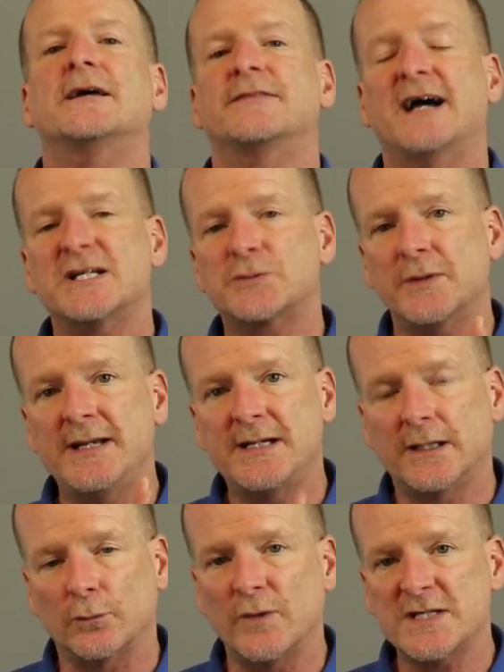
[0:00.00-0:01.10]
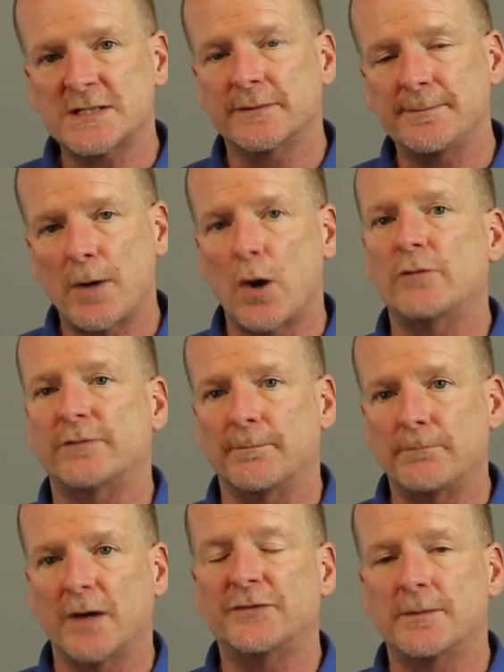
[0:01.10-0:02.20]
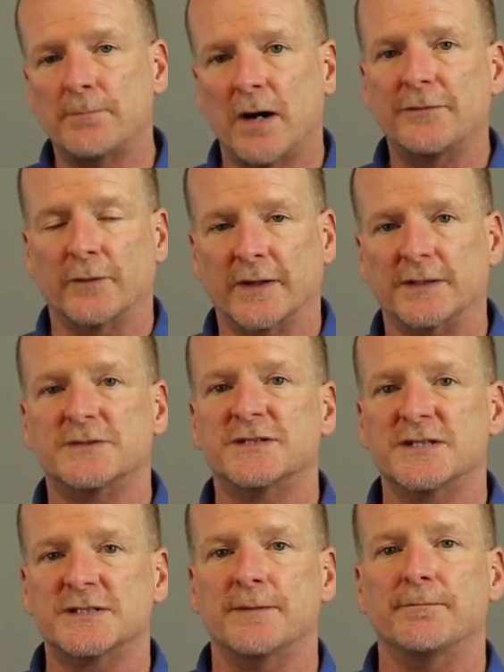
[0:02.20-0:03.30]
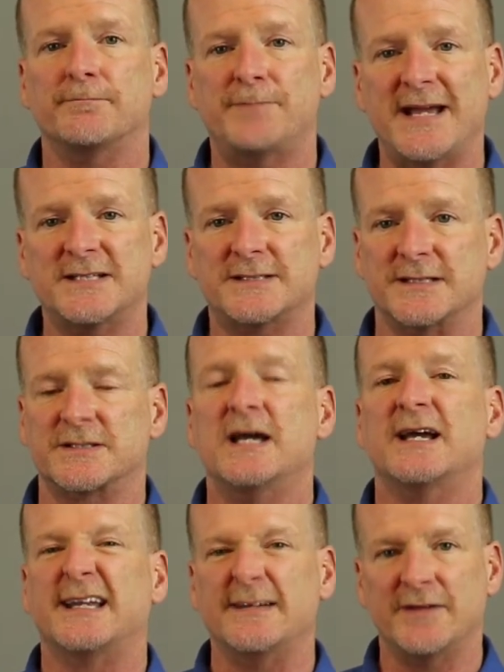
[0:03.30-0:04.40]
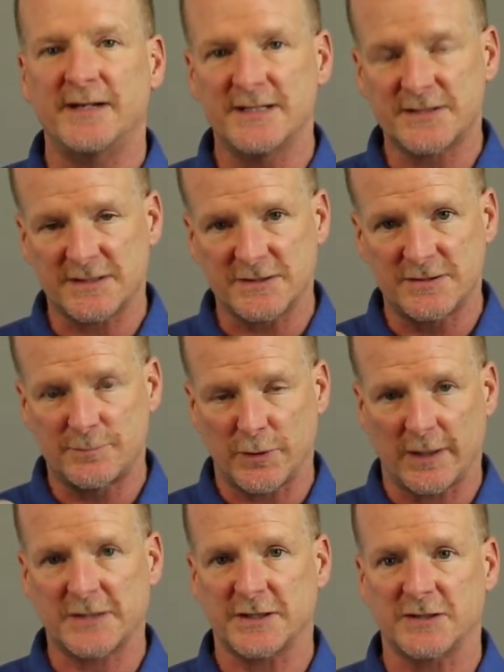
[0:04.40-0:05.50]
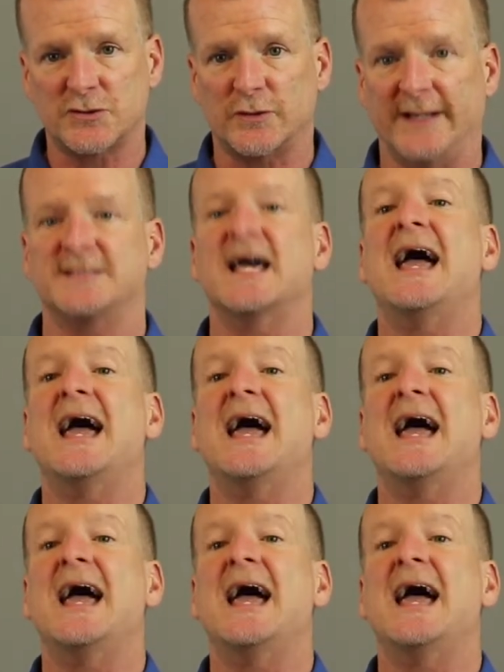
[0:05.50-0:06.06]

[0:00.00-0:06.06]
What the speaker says: That's what he can reasonably mow from month to month on a consistent basis, given his production constraints,